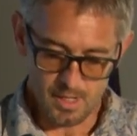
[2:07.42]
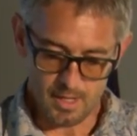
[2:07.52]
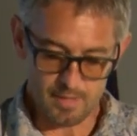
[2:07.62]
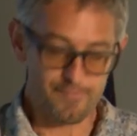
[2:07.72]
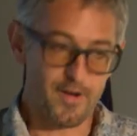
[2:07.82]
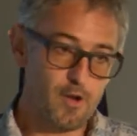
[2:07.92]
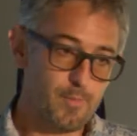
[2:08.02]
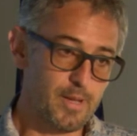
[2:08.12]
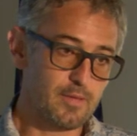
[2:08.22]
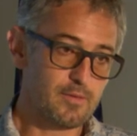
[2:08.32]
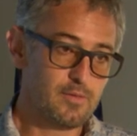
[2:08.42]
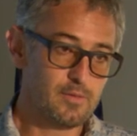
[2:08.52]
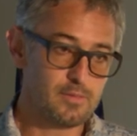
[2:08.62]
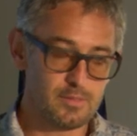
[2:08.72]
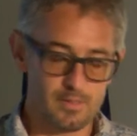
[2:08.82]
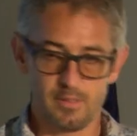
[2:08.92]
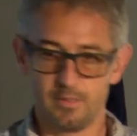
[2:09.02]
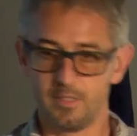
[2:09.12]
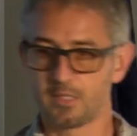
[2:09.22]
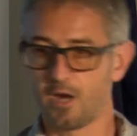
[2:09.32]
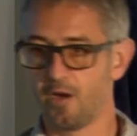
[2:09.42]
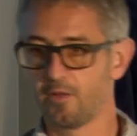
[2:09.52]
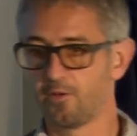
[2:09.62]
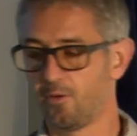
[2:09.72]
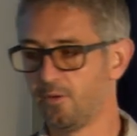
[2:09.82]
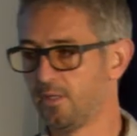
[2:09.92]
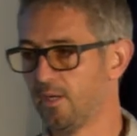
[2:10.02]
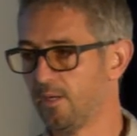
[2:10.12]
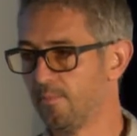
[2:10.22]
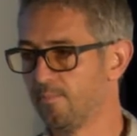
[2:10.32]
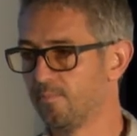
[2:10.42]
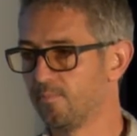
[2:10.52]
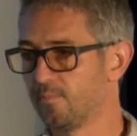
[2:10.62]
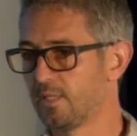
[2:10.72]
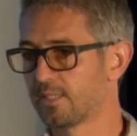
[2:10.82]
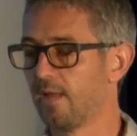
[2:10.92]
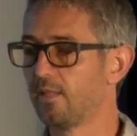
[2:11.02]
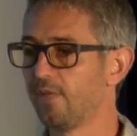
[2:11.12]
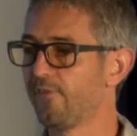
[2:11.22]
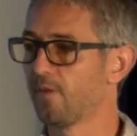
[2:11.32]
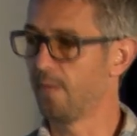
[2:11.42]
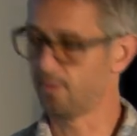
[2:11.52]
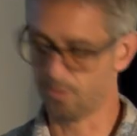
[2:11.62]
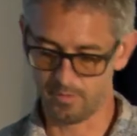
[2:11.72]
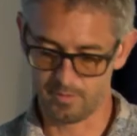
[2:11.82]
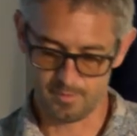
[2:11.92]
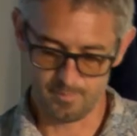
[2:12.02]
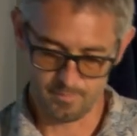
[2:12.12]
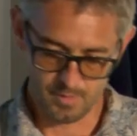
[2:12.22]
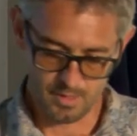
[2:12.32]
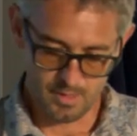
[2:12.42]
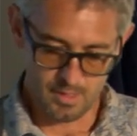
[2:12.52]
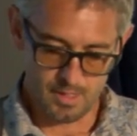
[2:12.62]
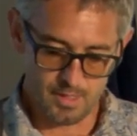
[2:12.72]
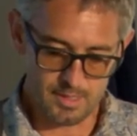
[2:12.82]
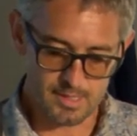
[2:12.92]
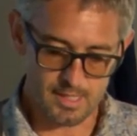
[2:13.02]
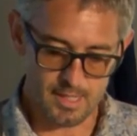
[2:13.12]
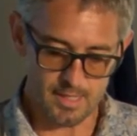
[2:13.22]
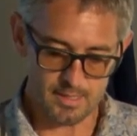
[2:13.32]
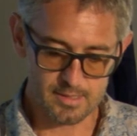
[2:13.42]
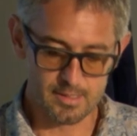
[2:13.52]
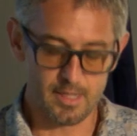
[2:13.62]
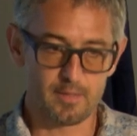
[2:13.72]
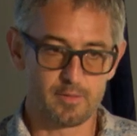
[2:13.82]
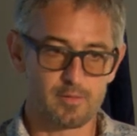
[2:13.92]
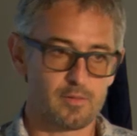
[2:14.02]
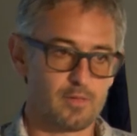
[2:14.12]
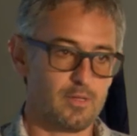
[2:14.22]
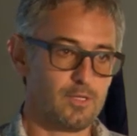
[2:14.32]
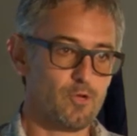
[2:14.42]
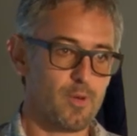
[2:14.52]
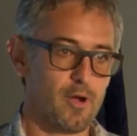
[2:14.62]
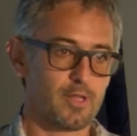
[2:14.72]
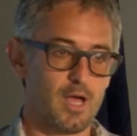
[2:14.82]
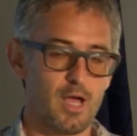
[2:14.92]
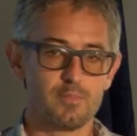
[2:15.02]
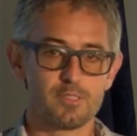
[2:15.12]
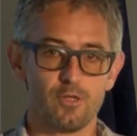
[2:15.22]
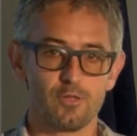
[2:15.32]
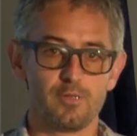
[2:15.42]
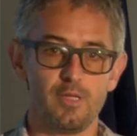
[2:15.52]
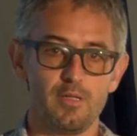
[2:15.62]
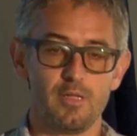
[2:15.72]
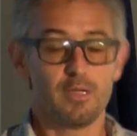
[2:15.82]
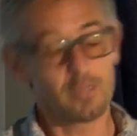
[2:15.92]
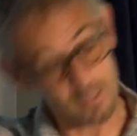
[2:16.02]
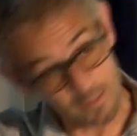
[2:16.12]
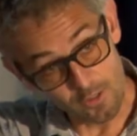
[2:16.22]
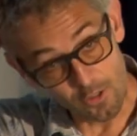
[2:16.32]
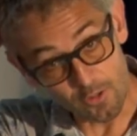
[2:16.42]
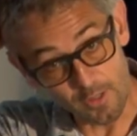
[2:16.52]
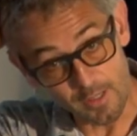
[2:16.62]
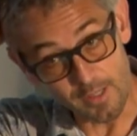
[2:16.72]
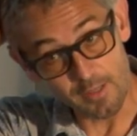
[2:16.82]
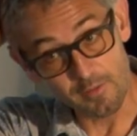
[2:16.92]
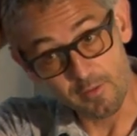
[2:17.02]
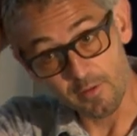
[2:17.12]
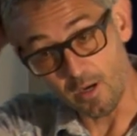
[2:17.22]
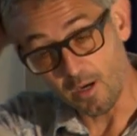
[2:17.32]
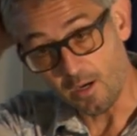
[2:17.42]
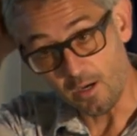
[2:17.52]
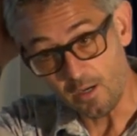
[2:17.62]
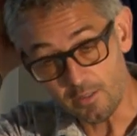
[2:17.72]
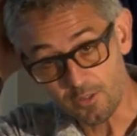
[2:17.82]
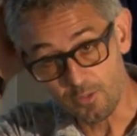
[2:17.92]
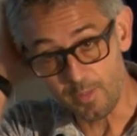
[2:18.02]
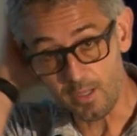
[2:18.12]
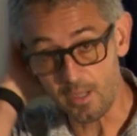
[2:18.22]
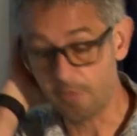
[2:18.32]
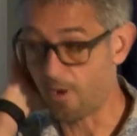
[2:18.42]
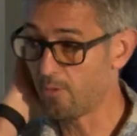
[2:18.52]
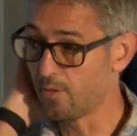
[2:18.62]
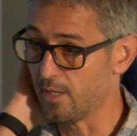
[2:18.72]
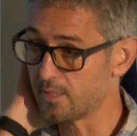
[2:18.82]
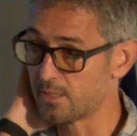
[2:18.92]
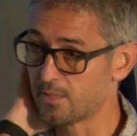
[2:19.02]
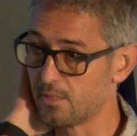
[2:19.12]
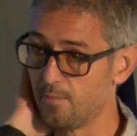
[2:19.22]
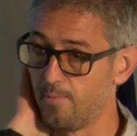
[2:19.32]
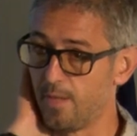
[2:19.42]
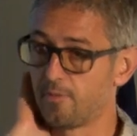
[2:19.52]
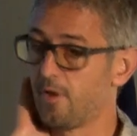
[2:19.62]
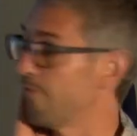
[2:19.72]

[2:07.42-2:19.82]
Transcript: And Feyerabend discarded um, the scientific method. He says that new paradigms not, need, not only need uh, to be groundless, but they